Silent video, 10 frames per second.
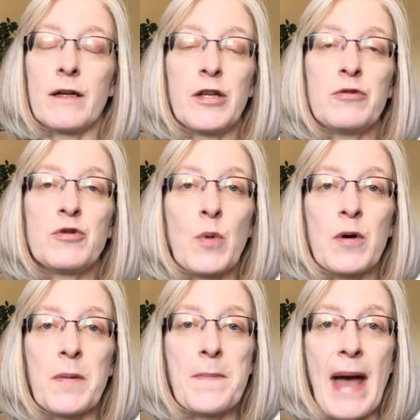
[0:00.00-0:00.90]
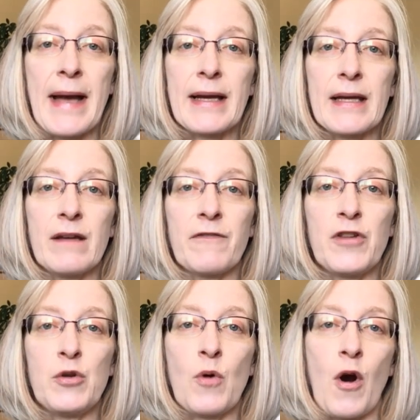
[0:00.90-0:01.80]
huge welcome back
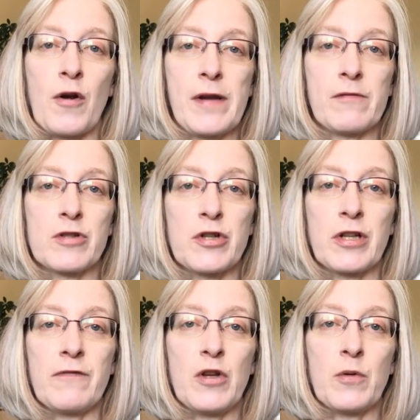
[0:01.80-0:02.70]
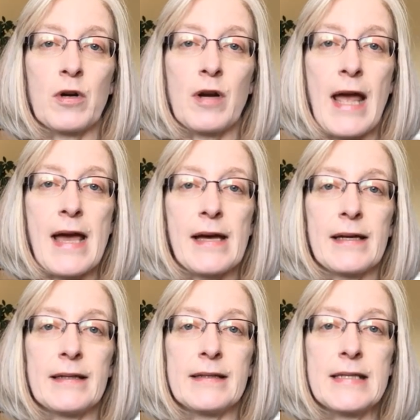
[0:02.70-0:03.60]
if you are a returning viewer,
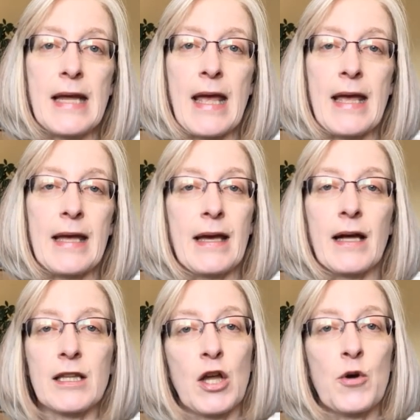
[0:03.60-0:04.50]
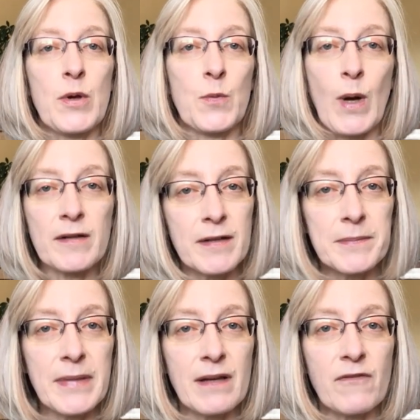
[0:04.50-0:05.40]
and a hello and
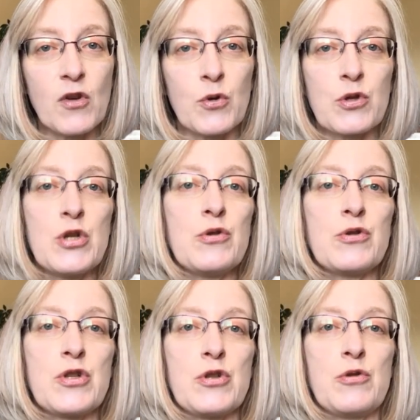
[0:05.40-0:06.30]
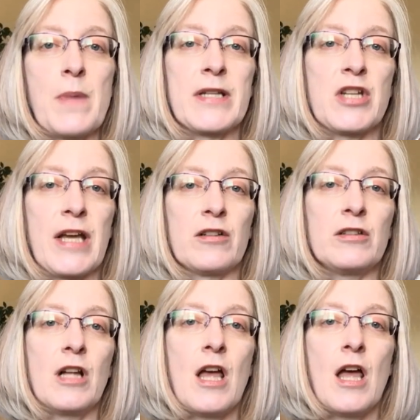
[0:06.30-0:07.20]
welcome if you're new to my
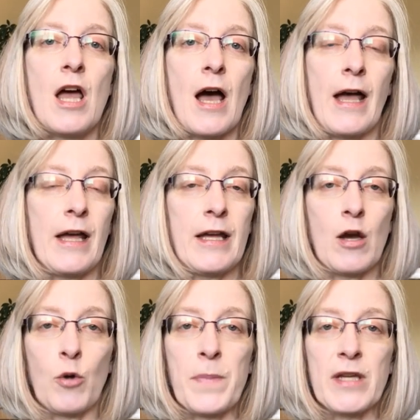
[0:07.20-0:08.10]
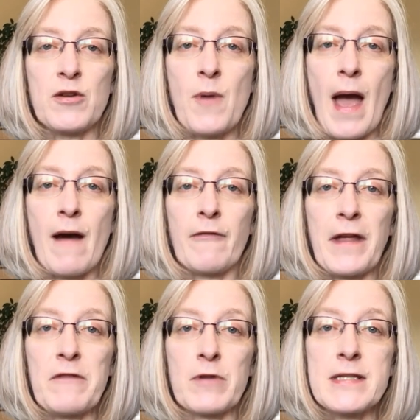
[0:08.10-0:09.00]
channel. I hope that you have
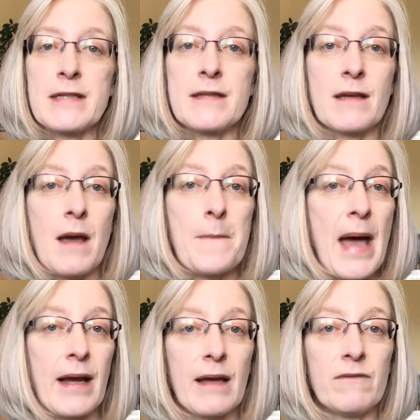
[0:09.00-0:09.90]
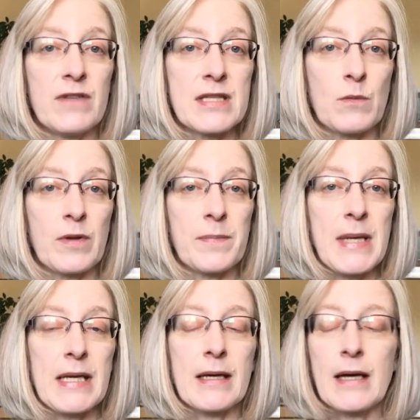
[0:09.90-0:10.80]
a reason to come back and visit with
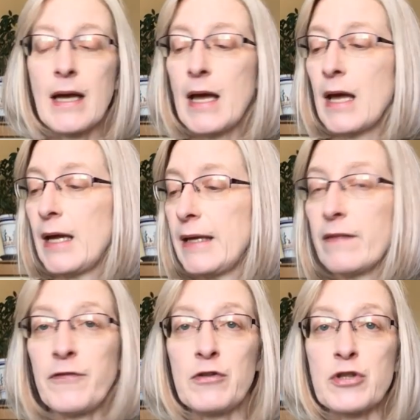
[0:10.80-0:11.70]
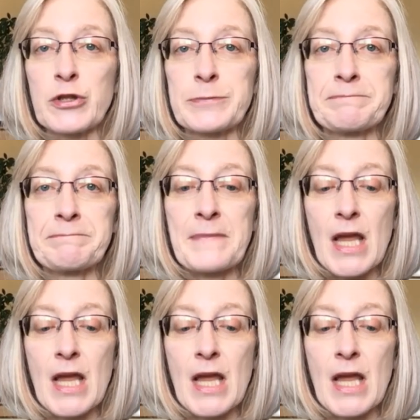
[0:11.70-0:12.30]
me in the future.